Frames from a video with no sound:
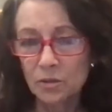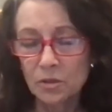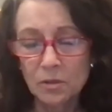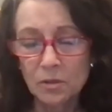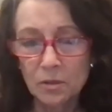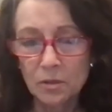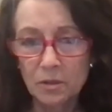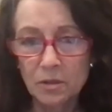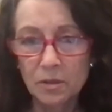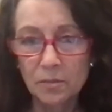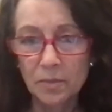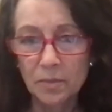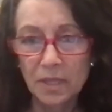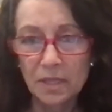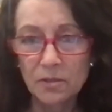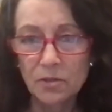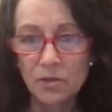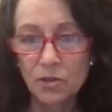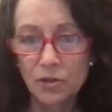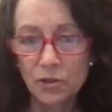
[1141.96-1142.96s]
to be
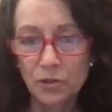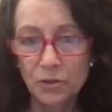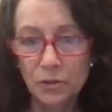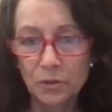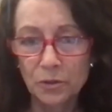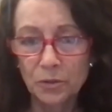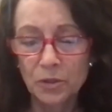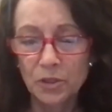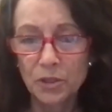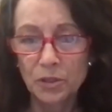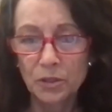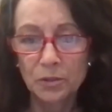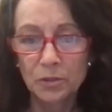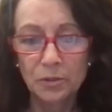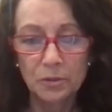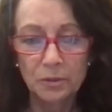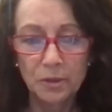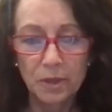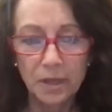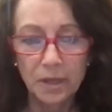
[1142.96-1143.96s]
as true
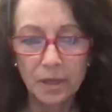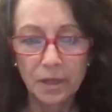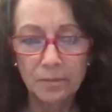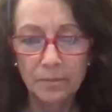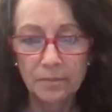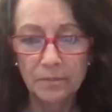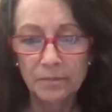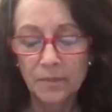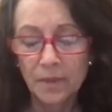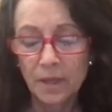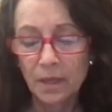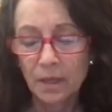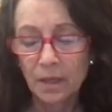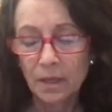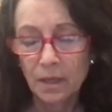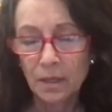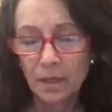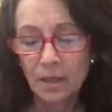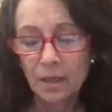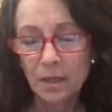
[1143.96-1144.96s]
to
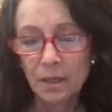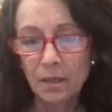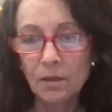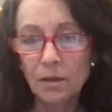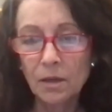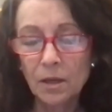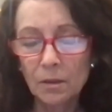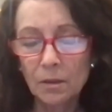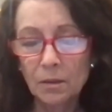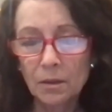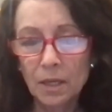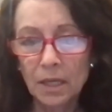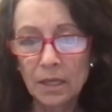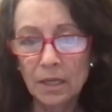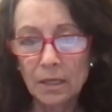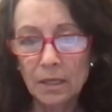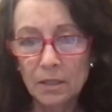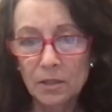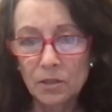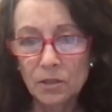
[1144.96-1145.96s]

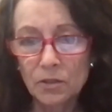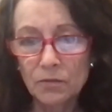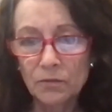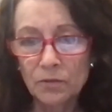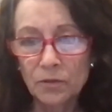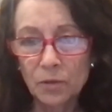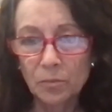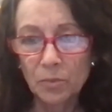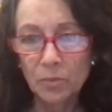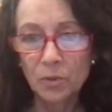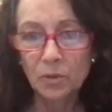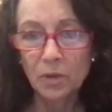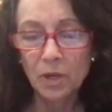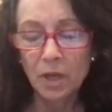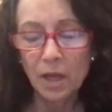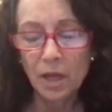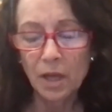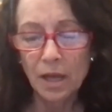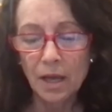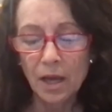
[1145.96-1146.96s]
English
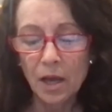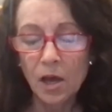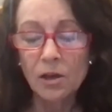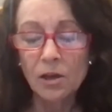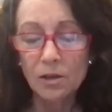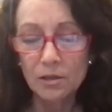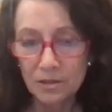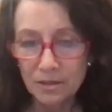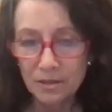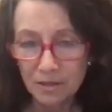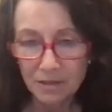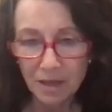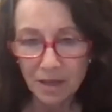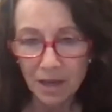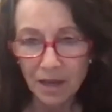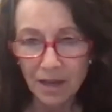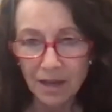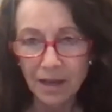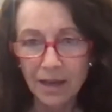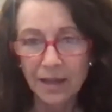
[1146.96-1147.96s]
footballers
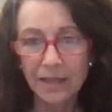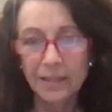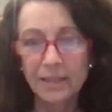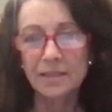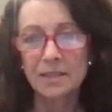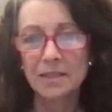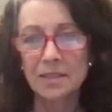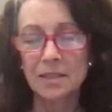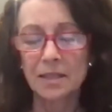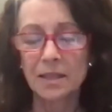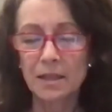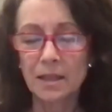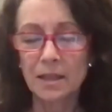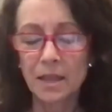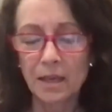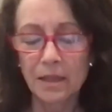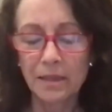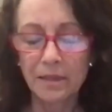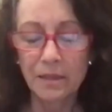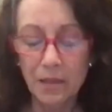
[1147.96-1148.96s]
and
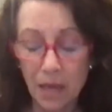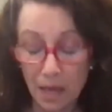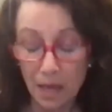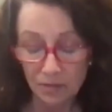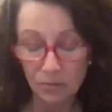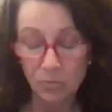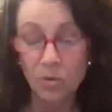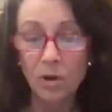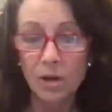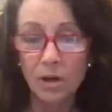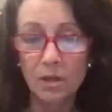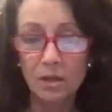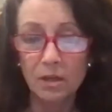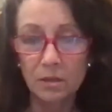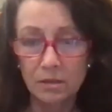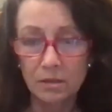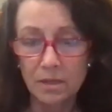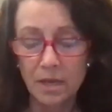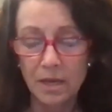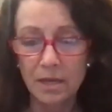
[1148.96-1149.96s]
that
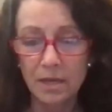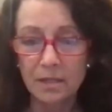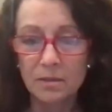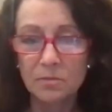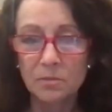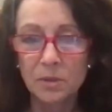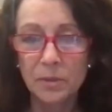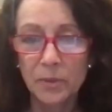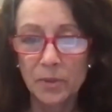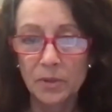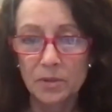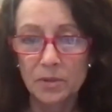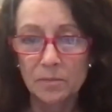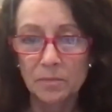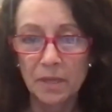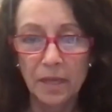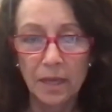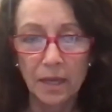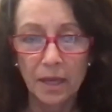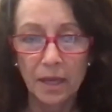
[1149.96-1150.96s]
world as we
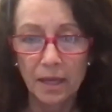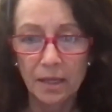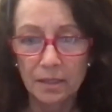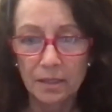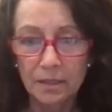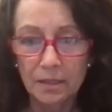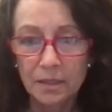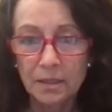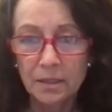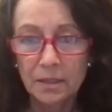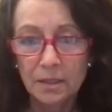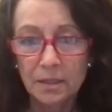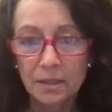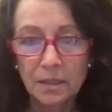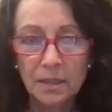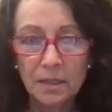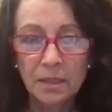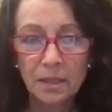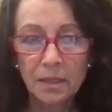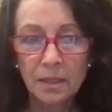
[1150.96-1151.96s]
possibly can.
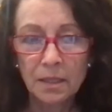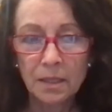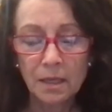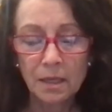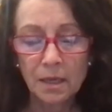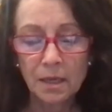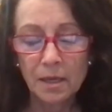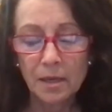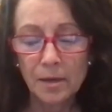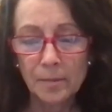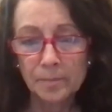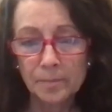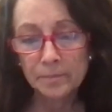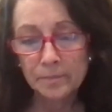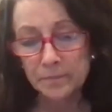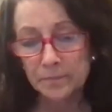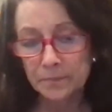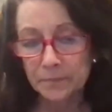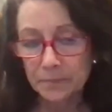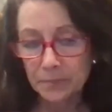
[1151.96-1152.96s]

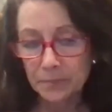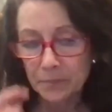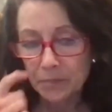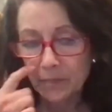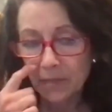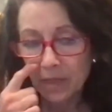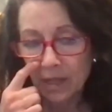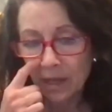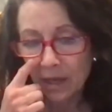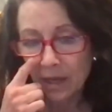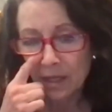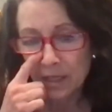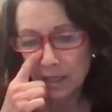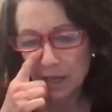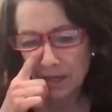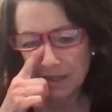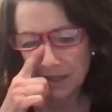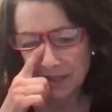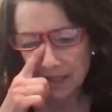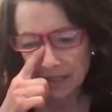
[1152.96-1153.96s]
And
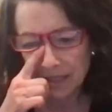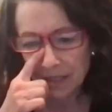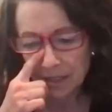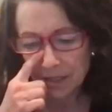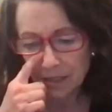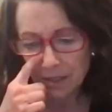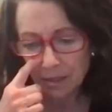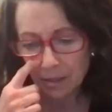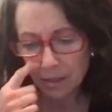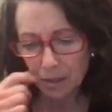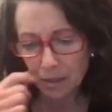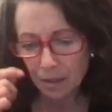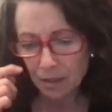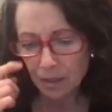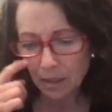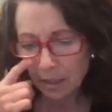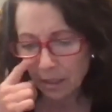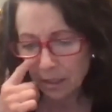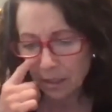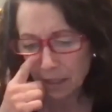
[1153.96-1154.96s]
I think
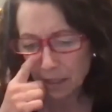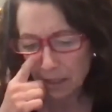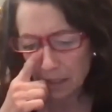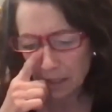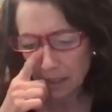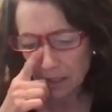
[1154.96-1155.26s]
then